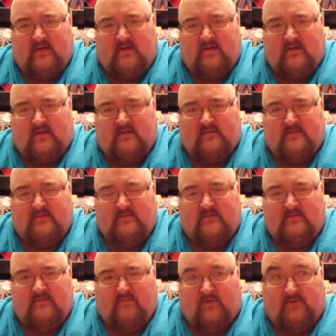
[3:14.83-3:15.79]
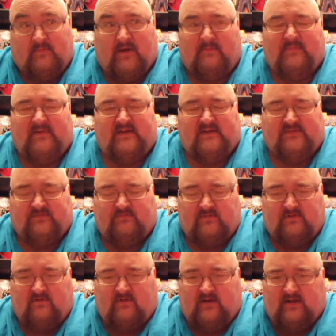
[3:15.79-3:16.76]
Uh, one of my biggest
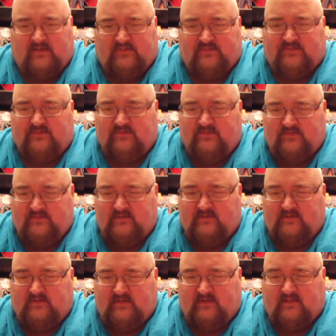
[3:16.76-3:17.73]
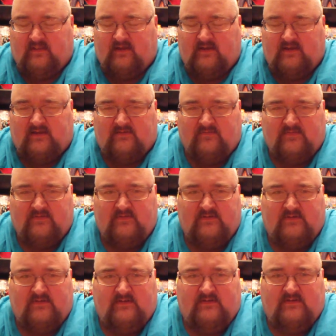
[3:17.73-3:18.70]
regrets in life
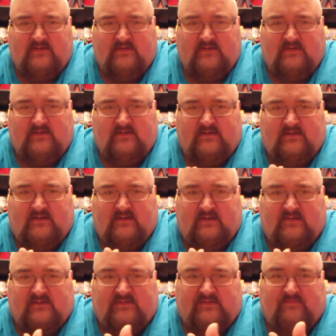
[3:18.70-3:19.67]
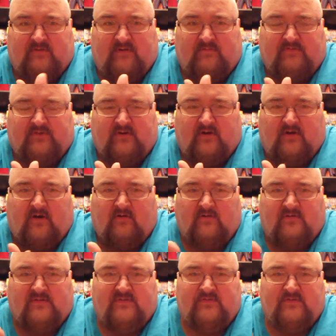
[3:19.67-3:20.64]
is when I was in
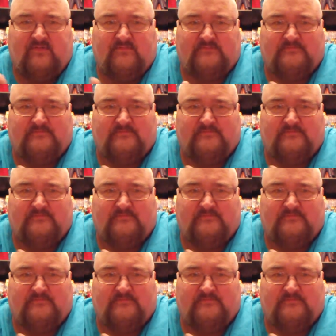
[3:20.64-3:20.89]
college,